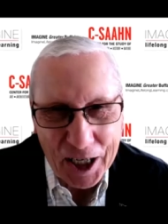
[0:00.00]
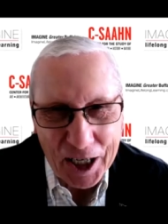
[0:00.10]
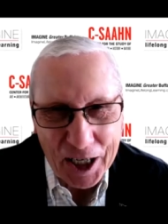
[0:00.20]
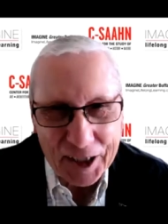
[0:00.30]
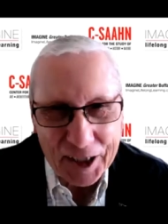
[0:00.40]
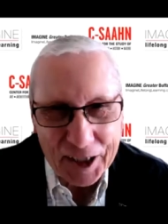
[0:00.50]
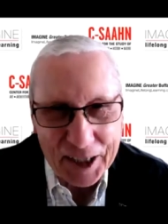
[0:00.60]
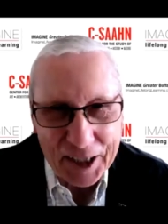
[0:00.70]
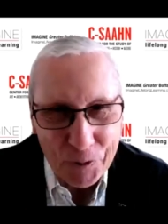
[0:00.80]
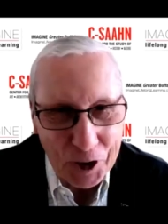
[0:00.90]
that was a
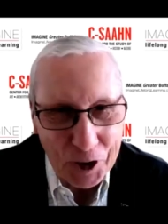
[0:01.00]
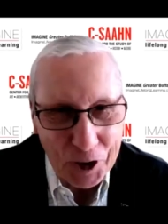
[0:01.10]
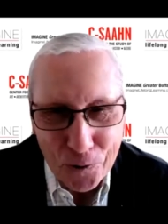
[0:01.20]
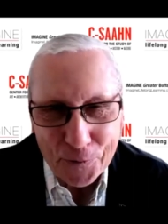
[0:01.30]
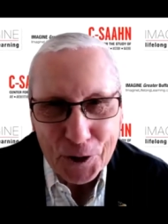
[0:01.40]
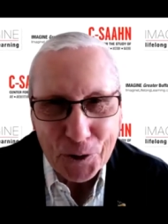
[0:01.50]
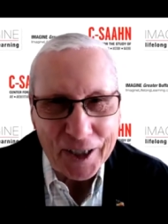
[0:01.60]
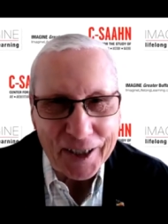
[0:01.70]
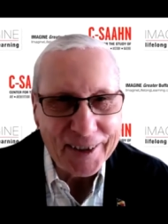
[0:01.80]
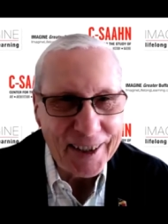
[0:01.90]
great overview
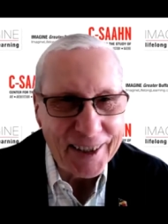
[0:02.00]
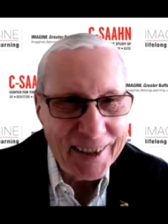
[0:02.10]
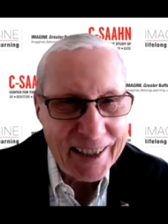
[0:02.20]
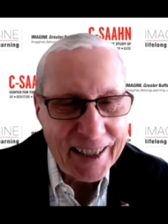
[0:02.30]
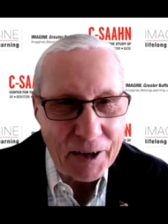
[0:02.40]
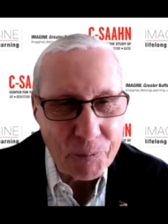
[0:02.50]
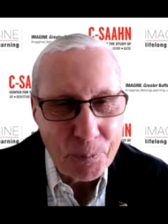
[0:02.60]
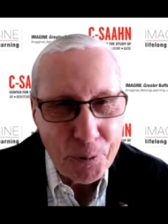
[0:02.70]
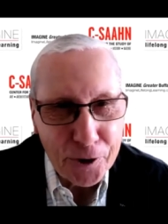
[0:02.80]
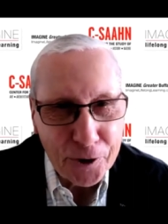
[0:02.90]
and uh,
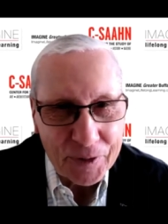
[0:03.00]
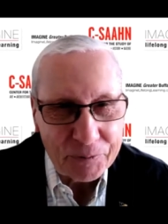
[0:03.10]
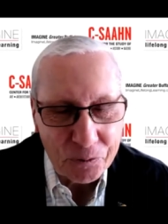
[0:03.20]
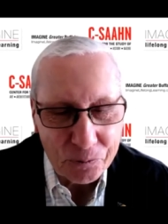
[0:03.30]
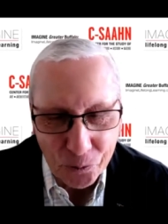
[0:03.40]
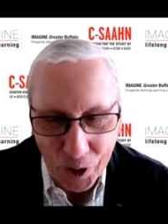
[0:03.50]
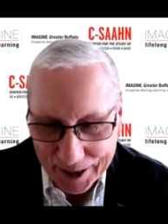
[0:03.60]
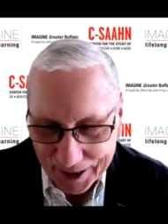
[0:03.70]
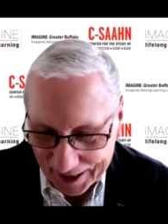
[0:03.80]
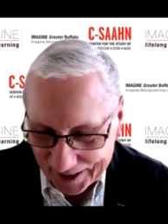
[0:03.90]
and per,
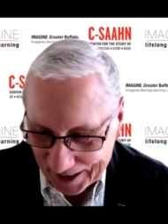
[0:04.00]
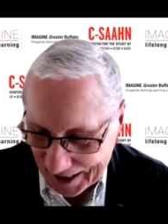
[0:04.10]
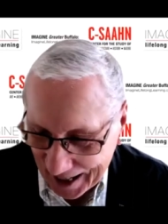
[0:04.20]
right uh,